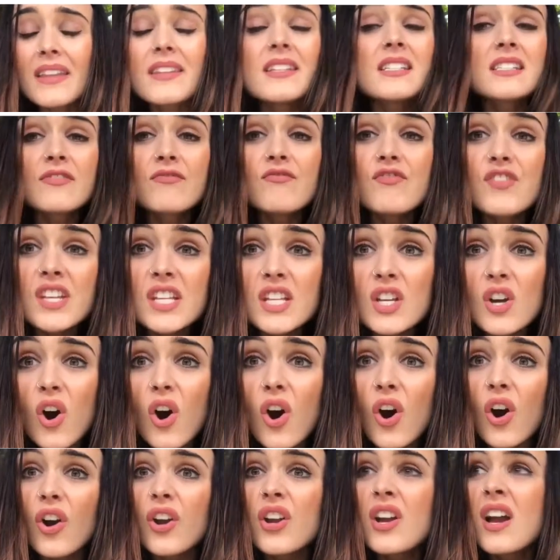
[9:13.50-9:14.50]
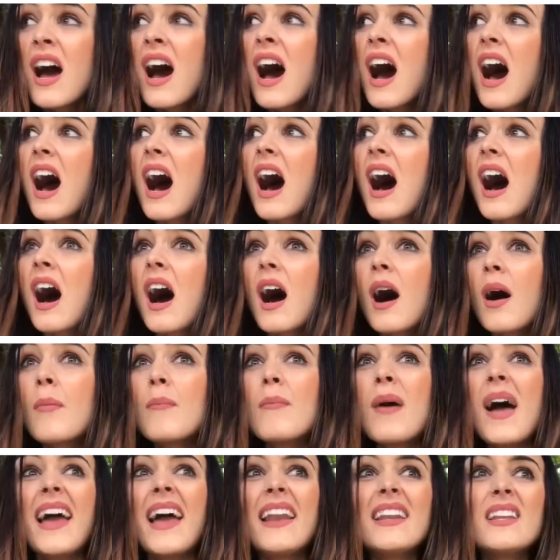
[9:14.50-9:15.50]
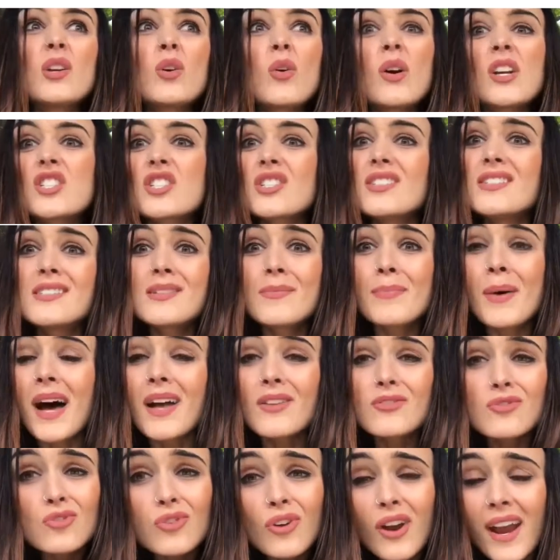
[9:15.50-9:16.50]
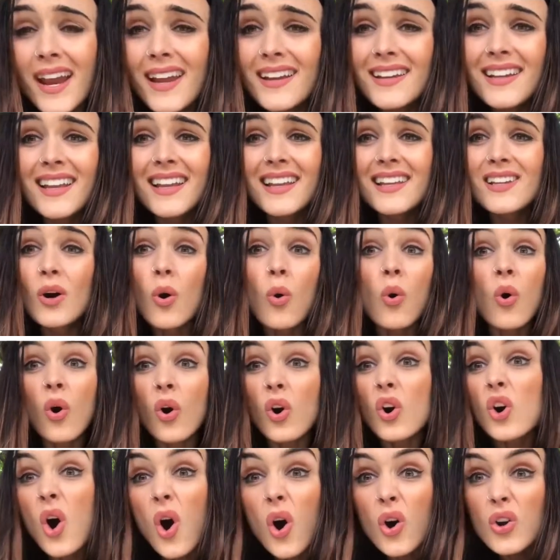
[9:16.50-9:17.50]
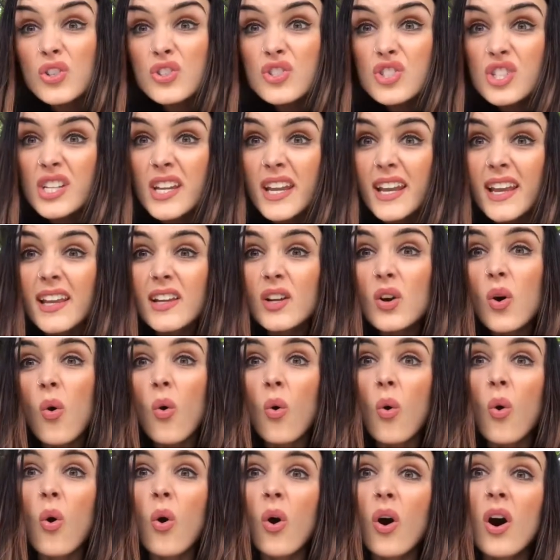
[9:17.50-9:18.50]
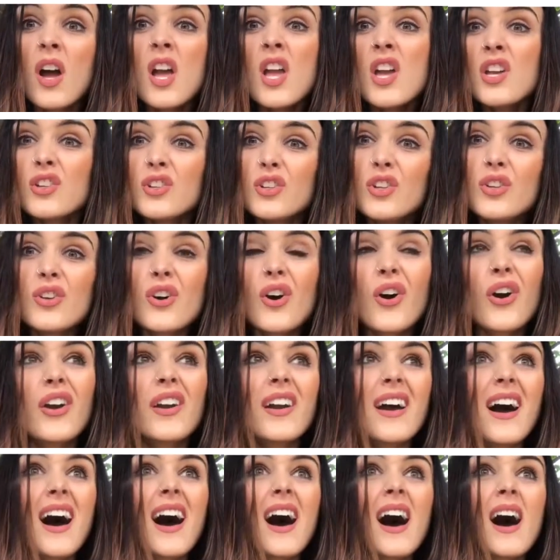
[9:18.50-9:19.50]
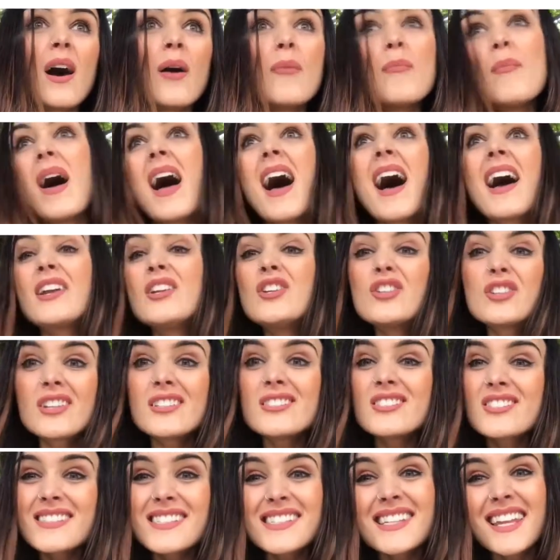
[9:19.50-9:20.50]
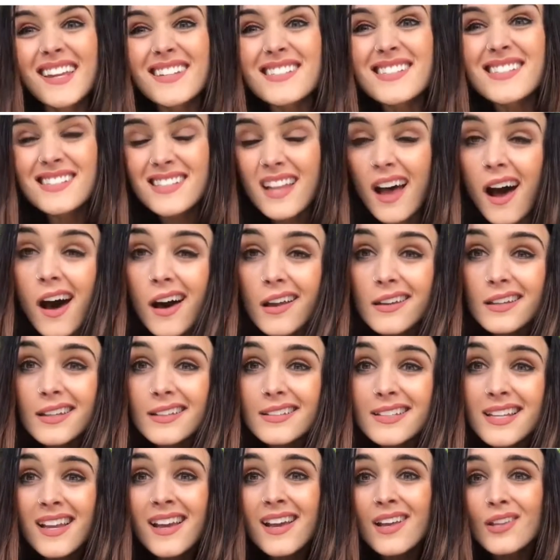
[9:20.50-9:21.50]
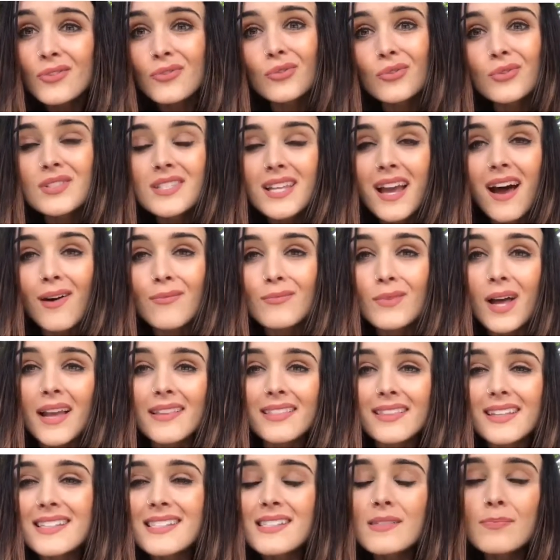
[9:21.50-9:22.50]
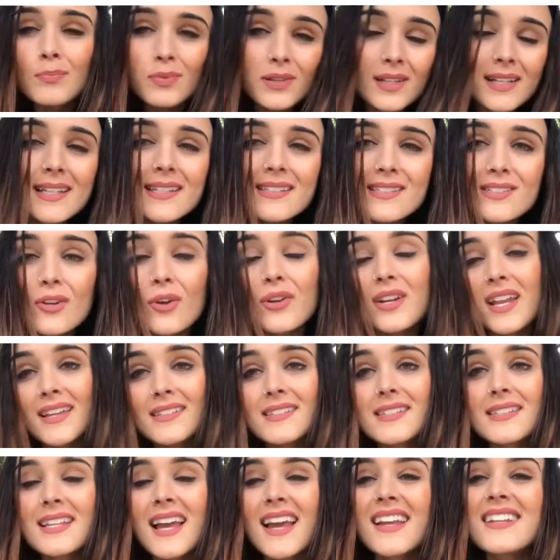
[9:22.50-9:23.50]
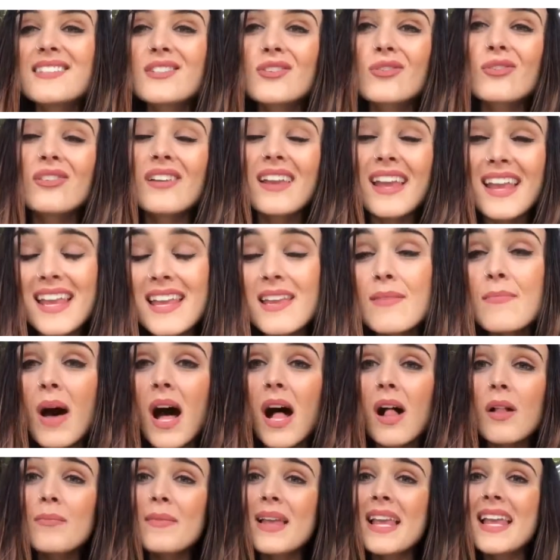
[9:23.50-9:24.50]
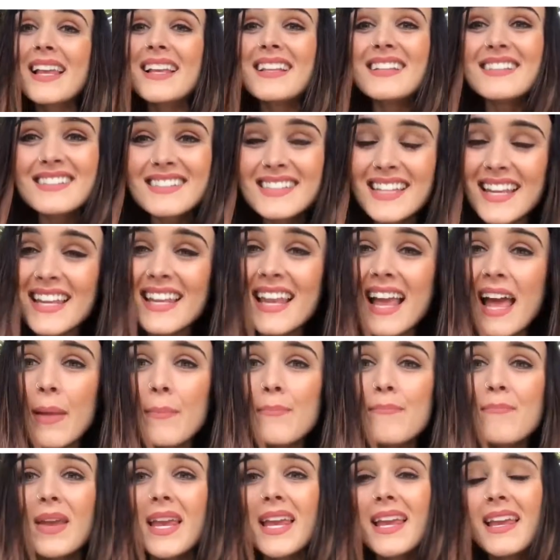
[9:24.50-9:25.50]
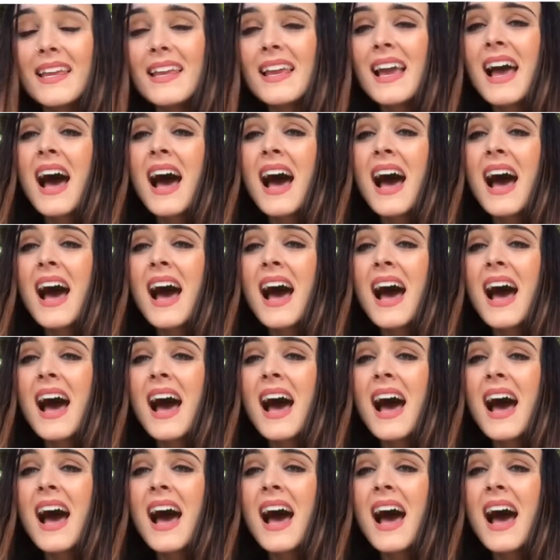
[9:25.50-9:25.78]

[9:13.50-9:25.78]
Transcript: video, any questions about training or coaching, or how you can just get started through a time like this, please don't hesitate to email me, DM me,